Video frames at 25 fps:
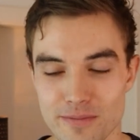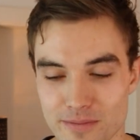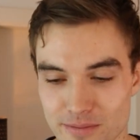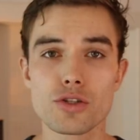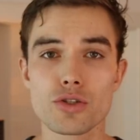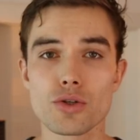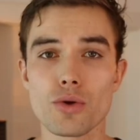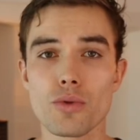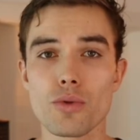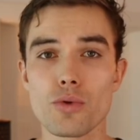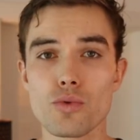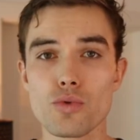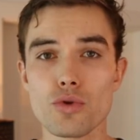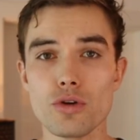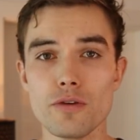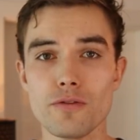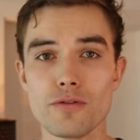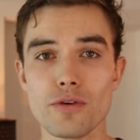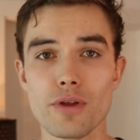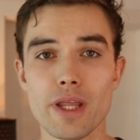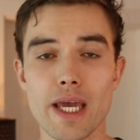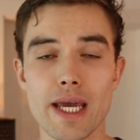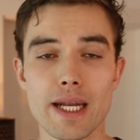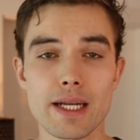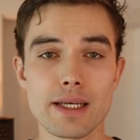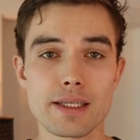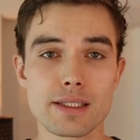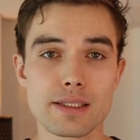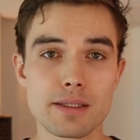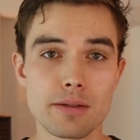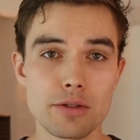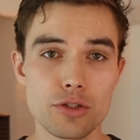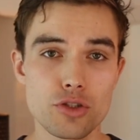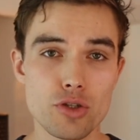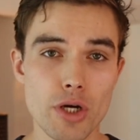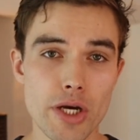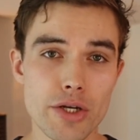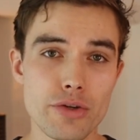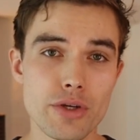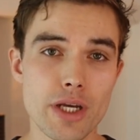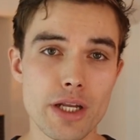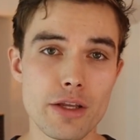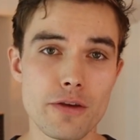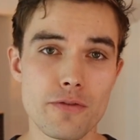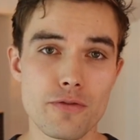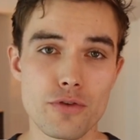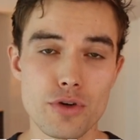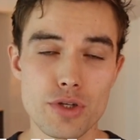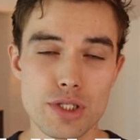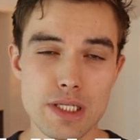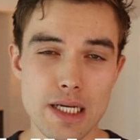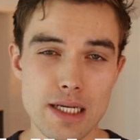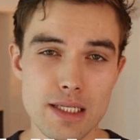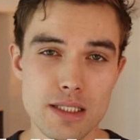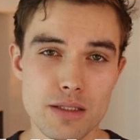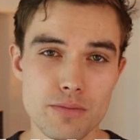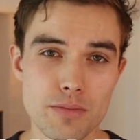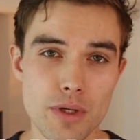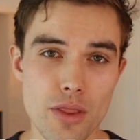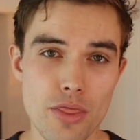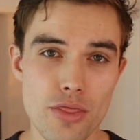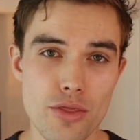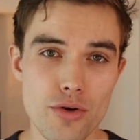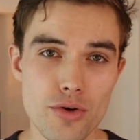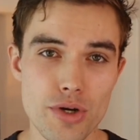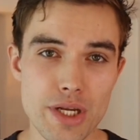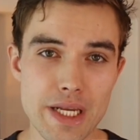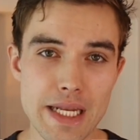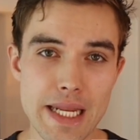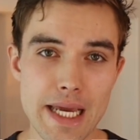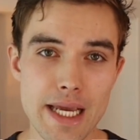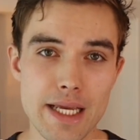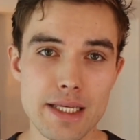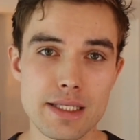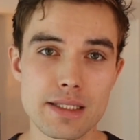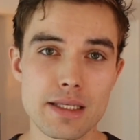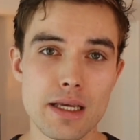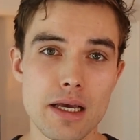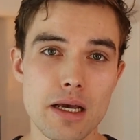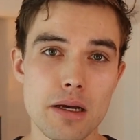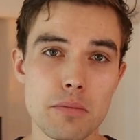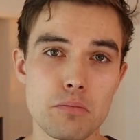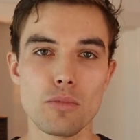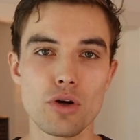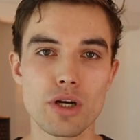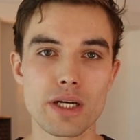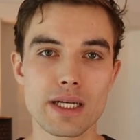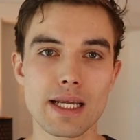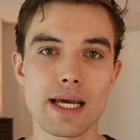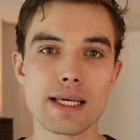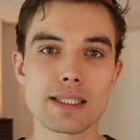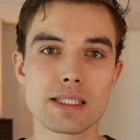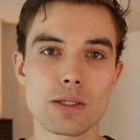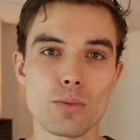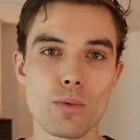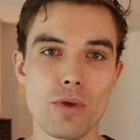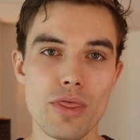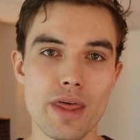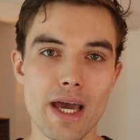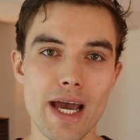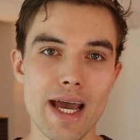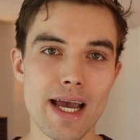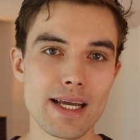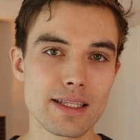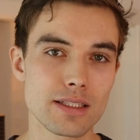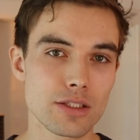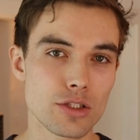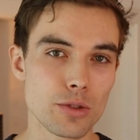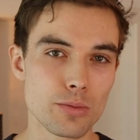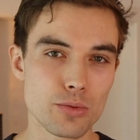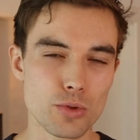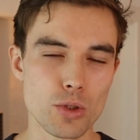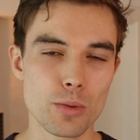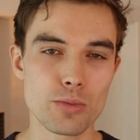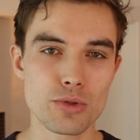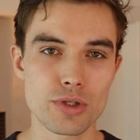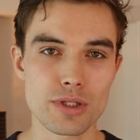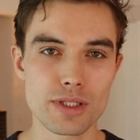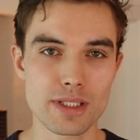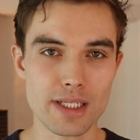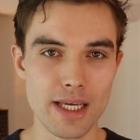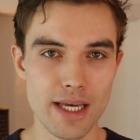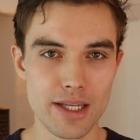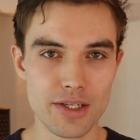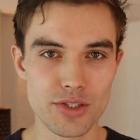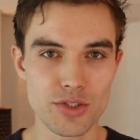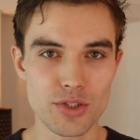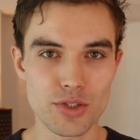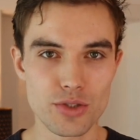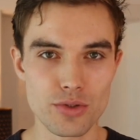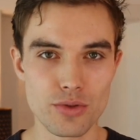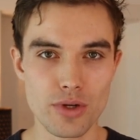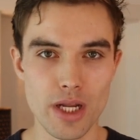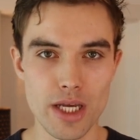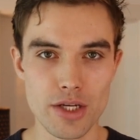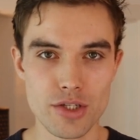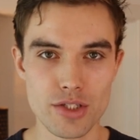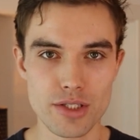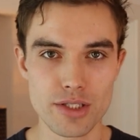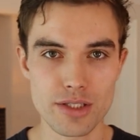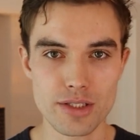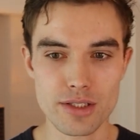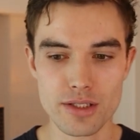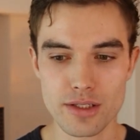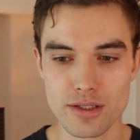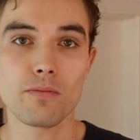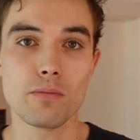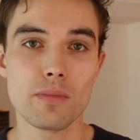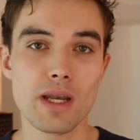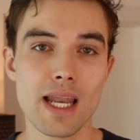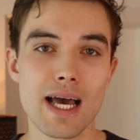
So the rule for that is try to get your first customer in 30 days, monetize them with ads, subscriptions, and donations.